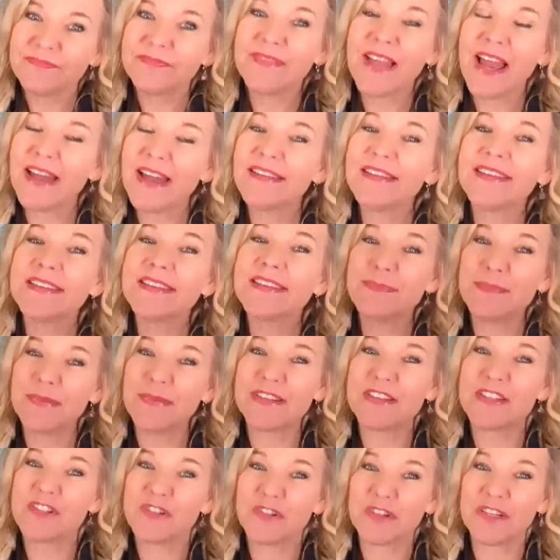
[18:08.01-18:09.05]
That needs
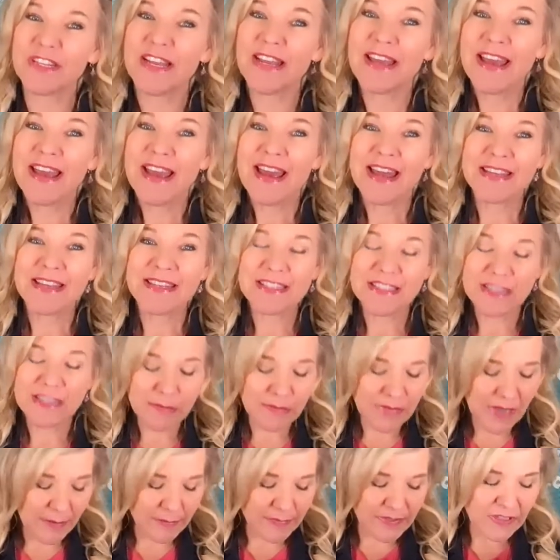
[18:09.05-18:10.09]
ministry. And
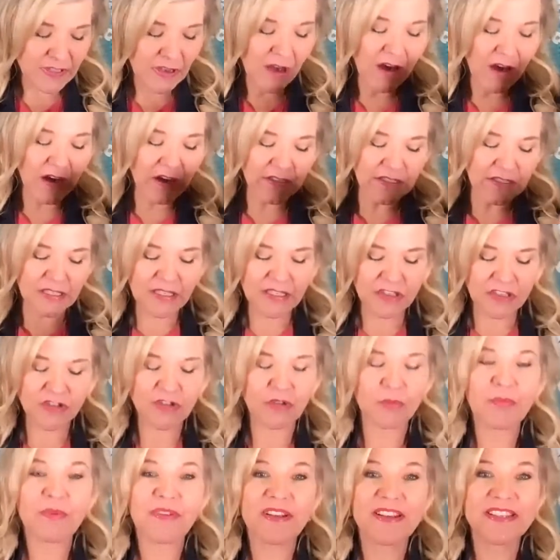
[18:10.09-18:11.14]
sometimes God, in
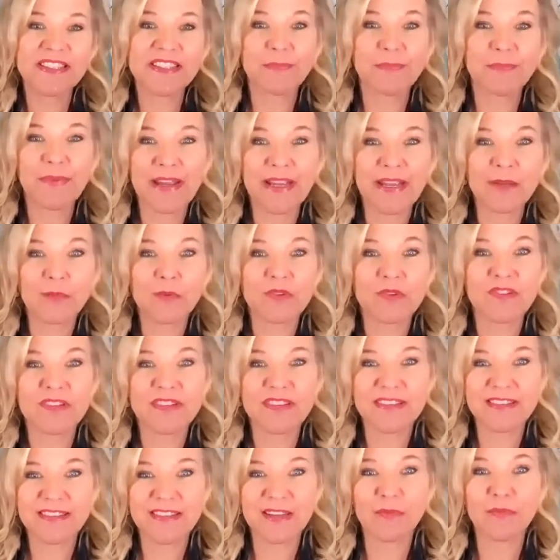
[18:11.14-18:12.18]
your place of pain, will
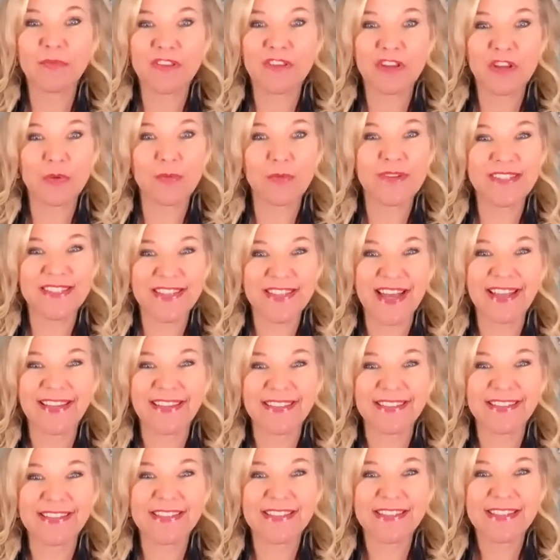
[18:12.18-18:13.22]
just sit with you in
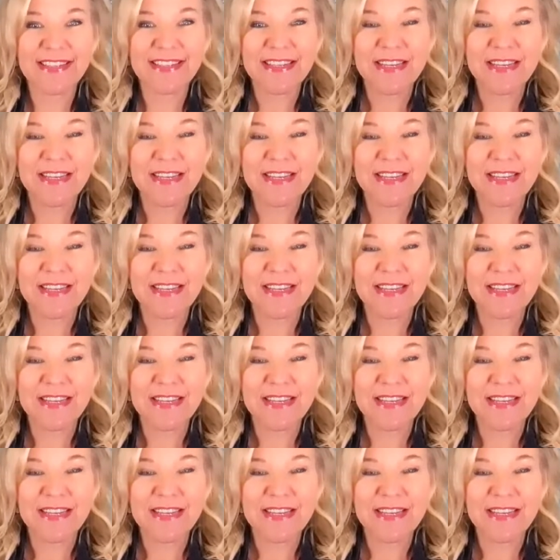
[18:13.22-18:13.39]
silence,